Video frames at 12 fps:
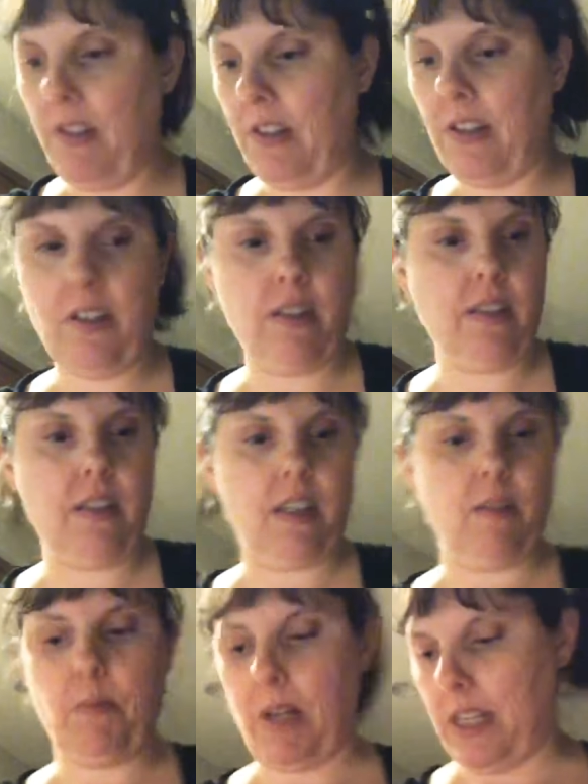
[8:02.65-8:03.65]
You could just, you
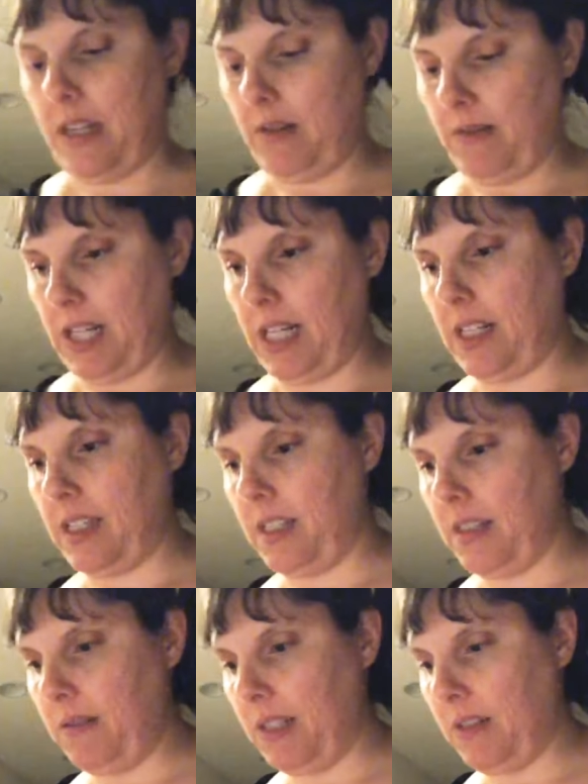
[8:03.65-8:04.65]
know, buy the ingredients
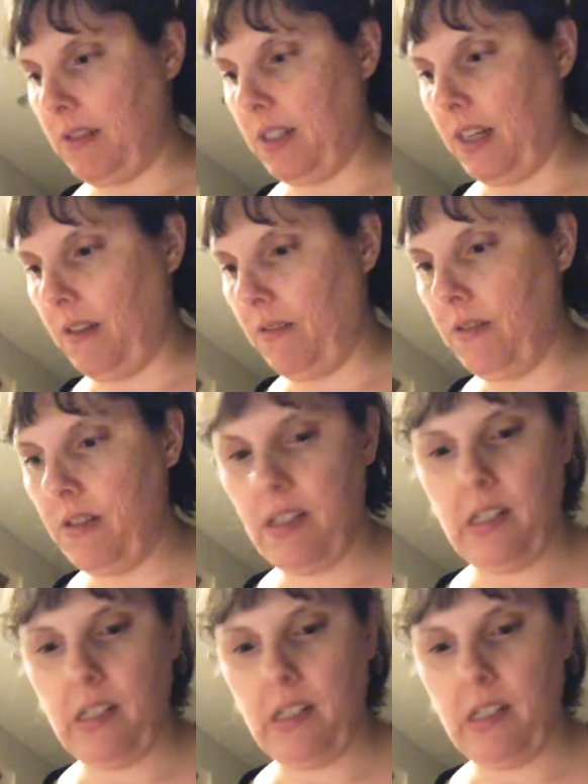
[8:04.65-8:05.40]
and do it yourself.